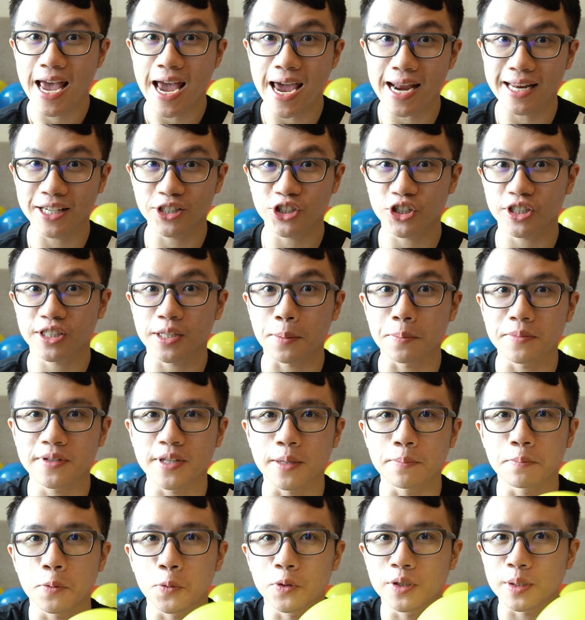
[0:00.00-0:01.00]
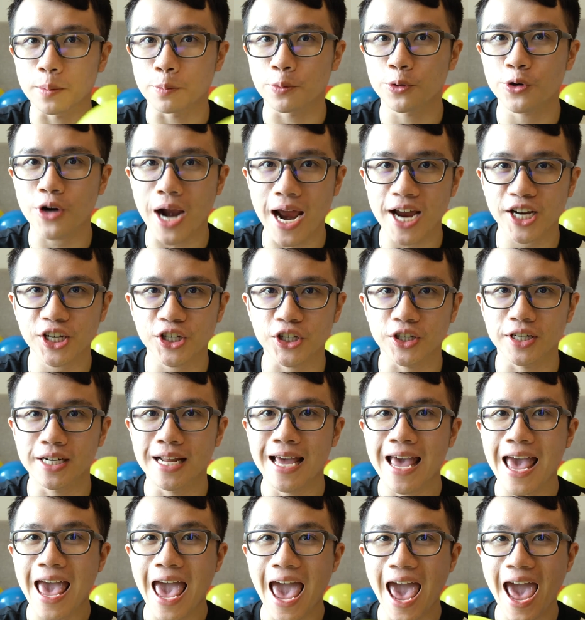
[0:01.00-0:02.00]
it is just some simple subtraction
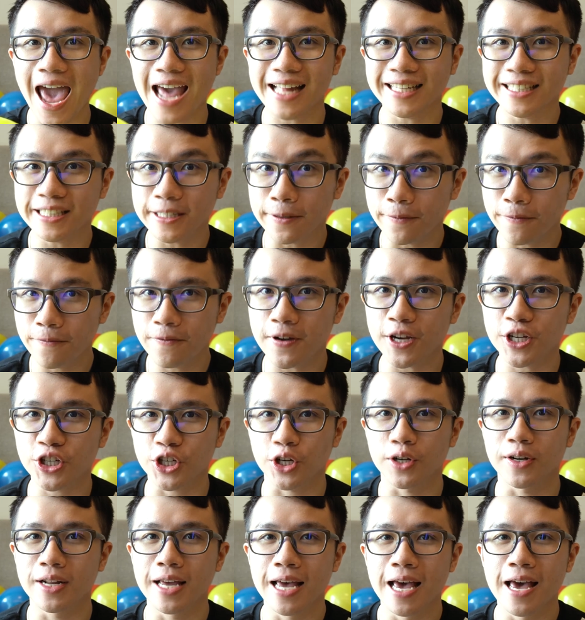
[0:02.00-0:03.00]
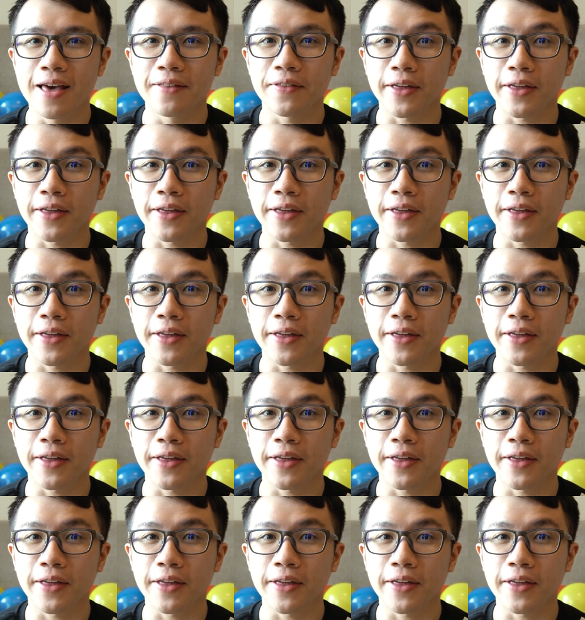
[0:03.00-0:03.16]
and division